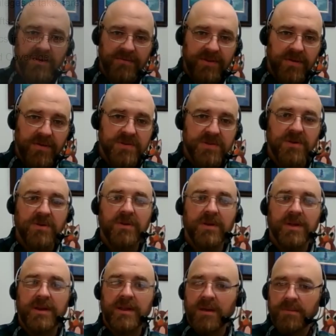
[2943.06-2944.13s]
review, so you
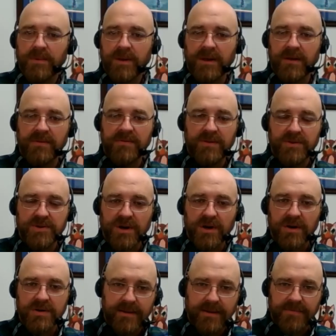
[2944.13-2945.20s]
can help review
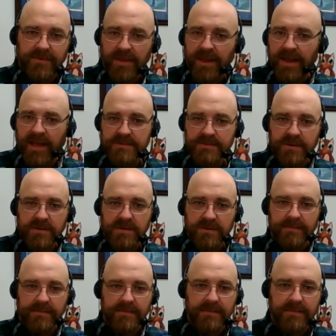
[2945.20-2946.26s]
charts for the
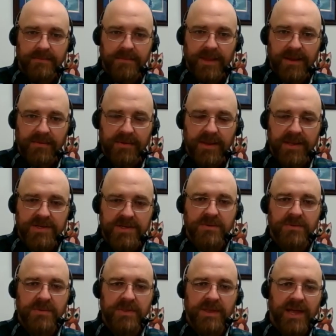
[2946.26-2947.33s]
hospital, make a
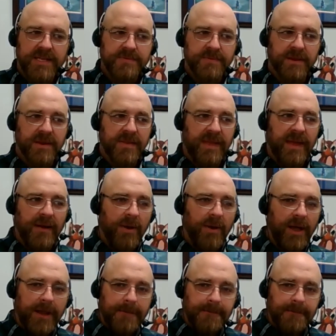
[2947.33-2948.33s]
relationship with the hospital in that way.